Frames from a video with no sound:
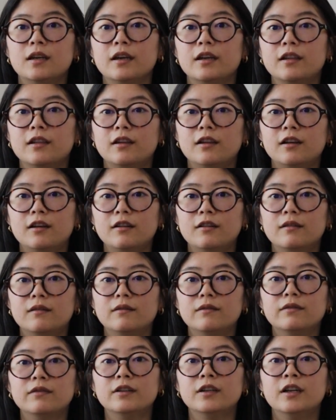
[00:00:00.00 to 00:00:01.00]
I
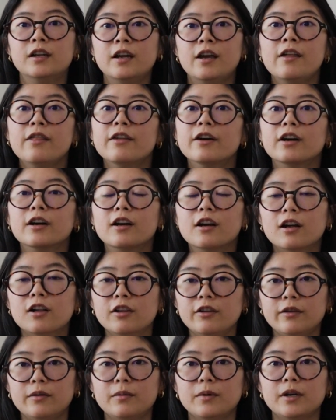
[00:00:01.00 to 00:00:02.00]
love the
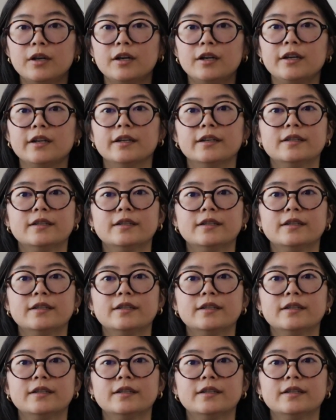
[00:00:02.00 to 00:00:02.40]
color work.